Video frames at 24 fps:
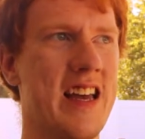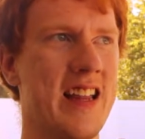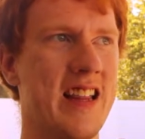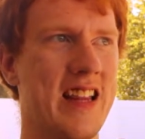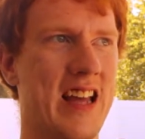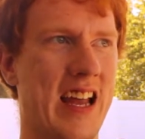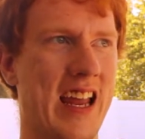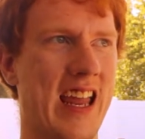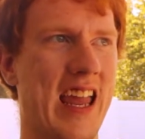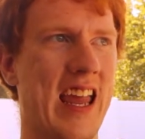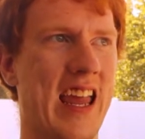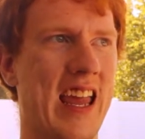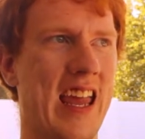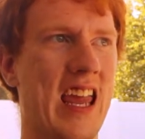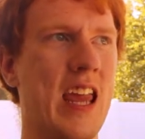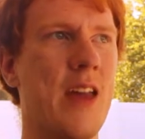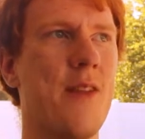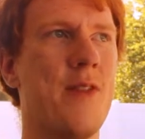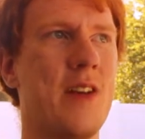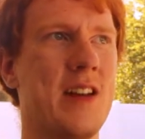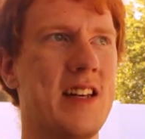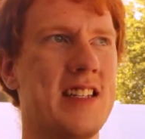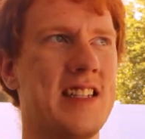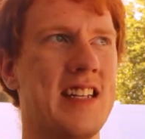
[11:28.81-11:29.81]
Like,
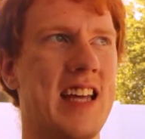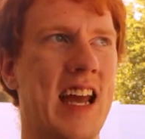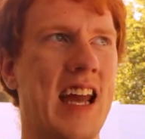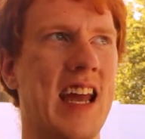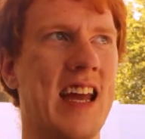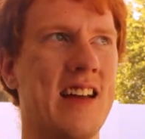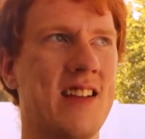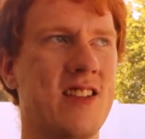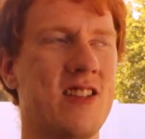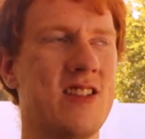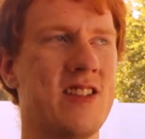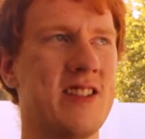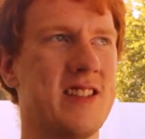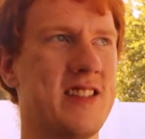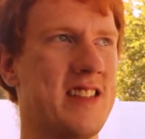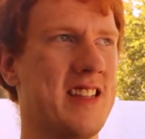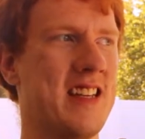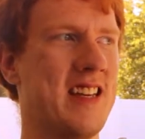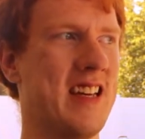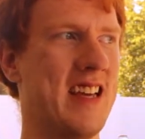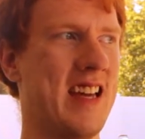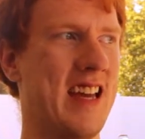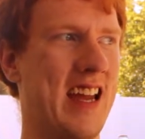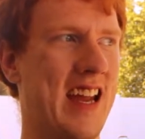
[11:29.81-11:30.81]
even Tails
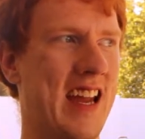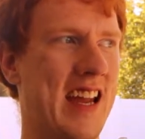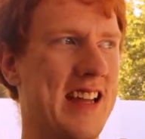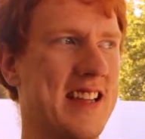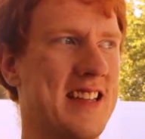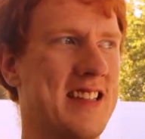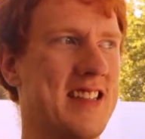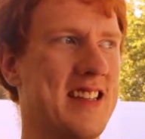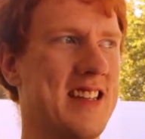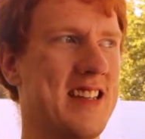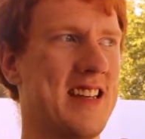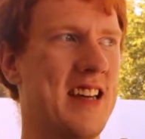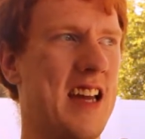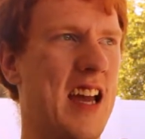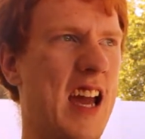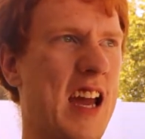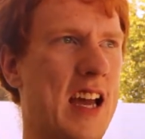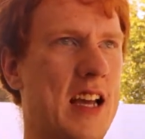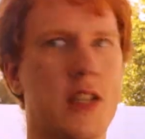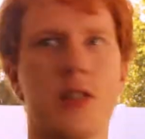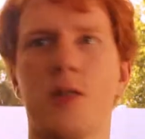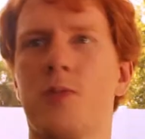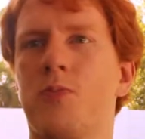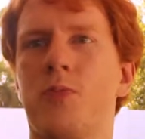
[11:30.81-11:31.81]
is
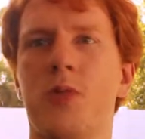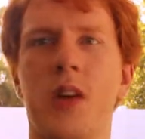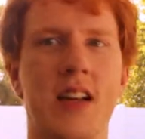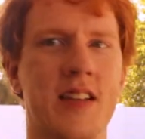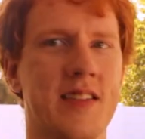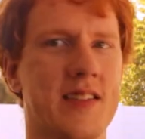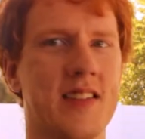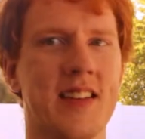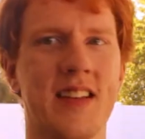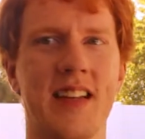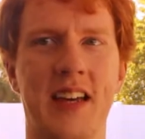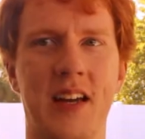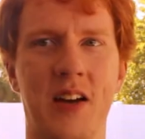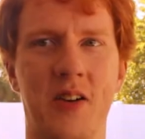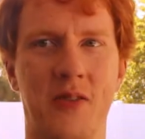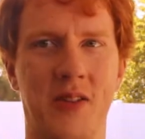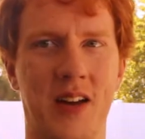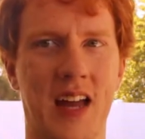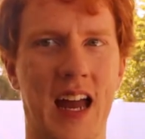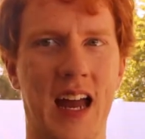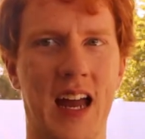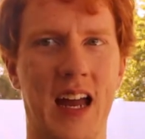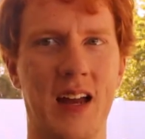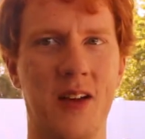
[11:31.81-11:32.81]
expressly
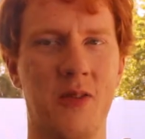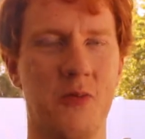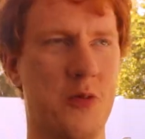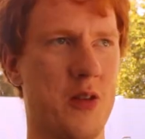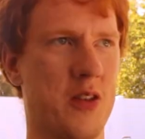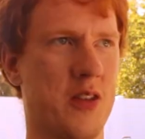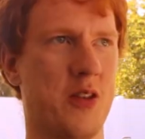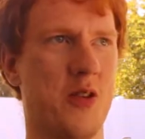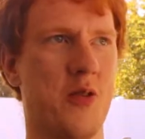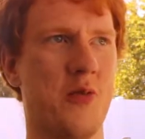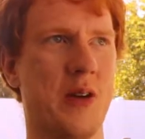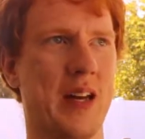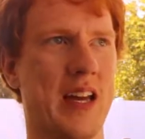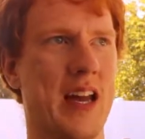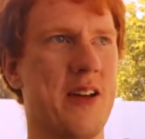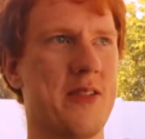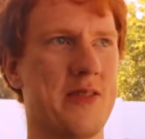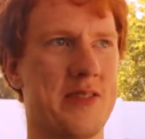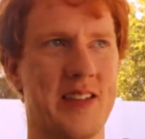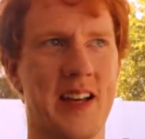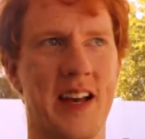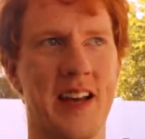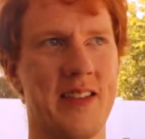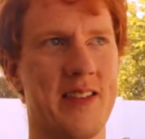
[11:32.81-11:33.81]
okay with going
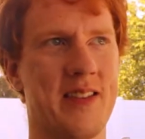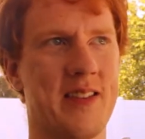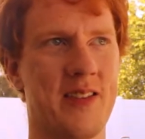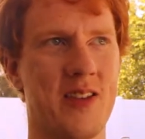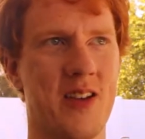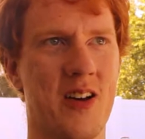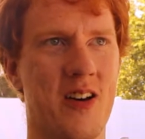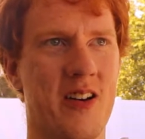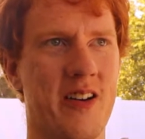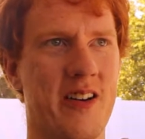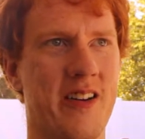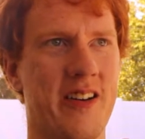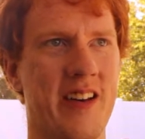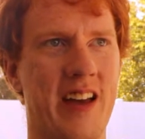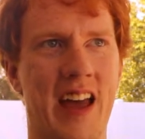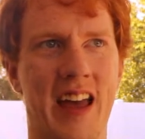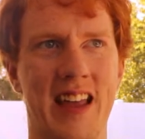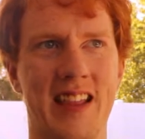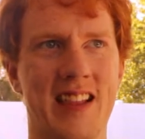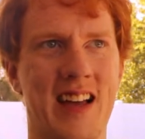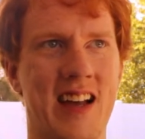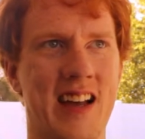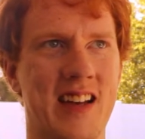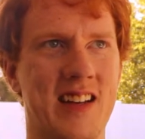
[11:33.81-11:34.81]
outside the law
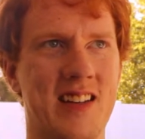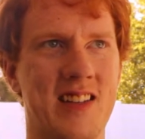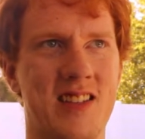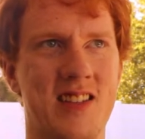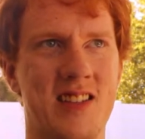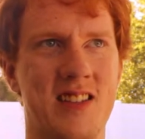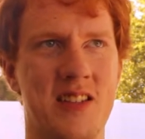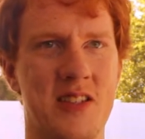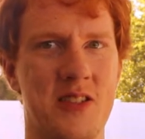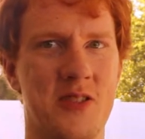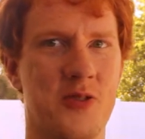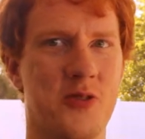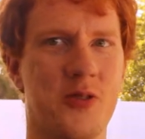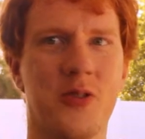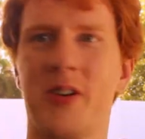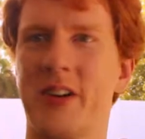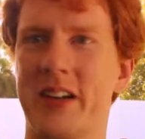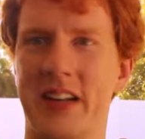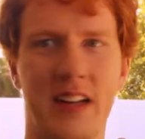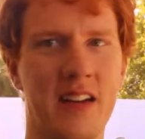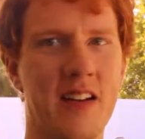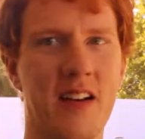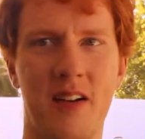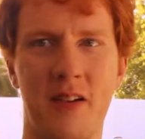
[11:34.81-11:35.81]
and, like,
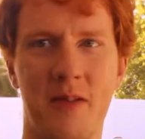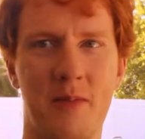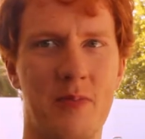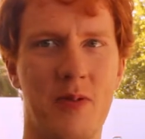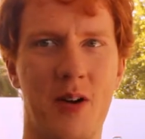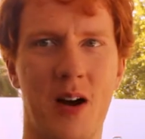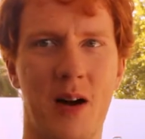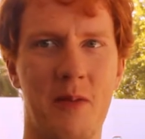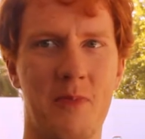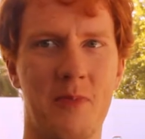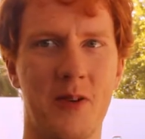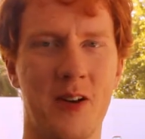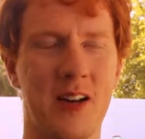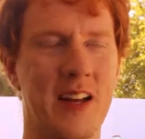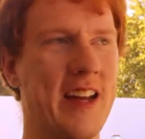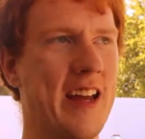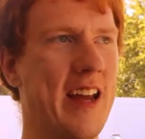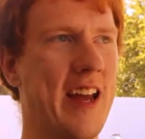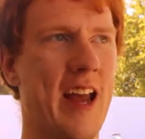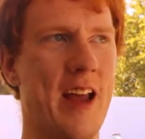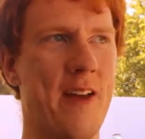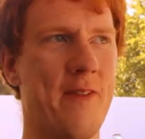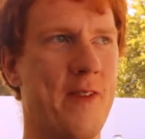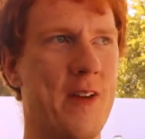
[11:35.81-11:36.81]
destroying gun
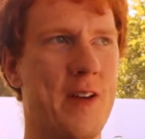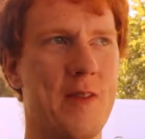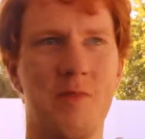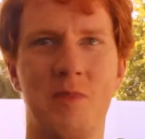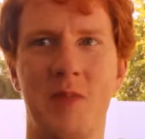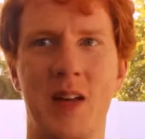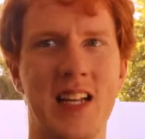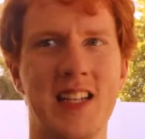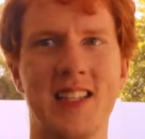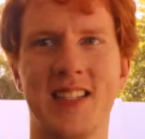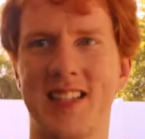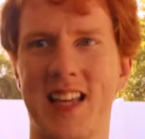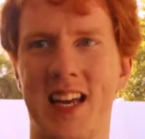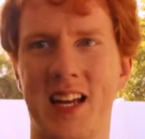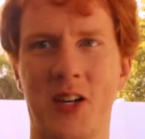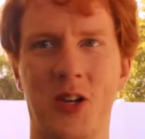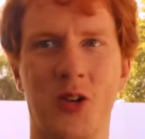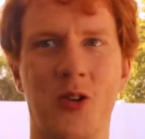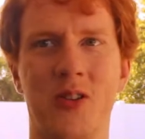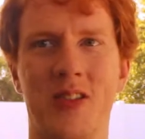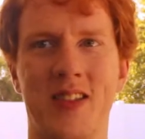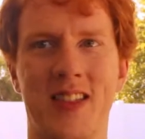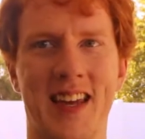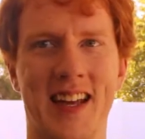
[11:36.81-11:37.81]
property if it means that
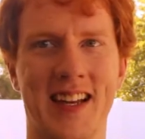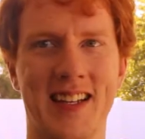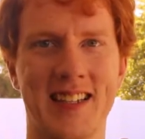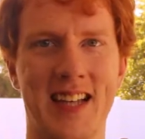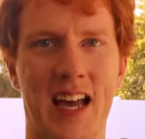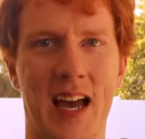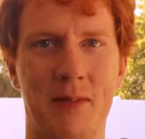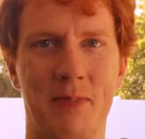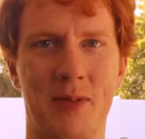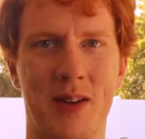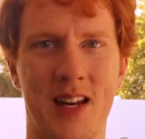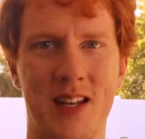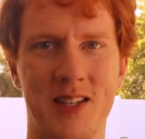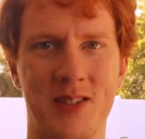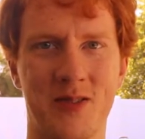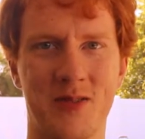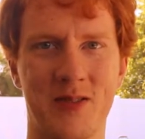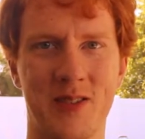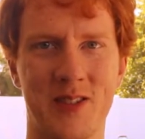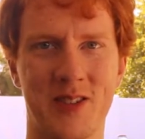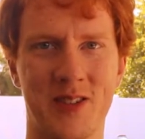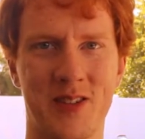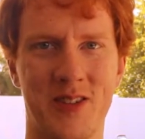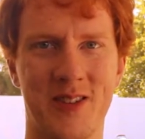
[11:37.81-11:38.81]
good things happen as a
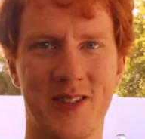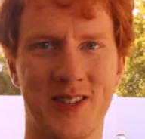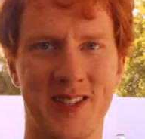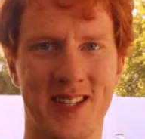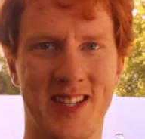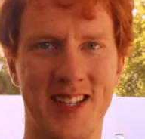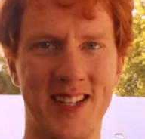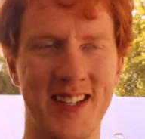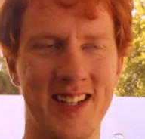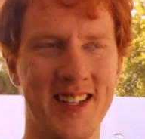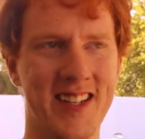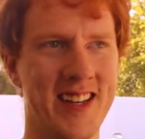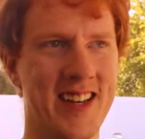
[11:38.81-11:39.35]
result.